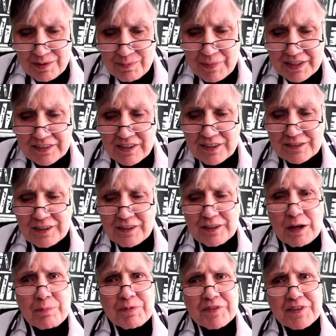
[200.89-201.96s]
mental
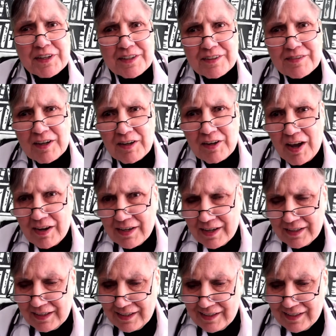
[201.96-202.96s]
telepathy, and the like.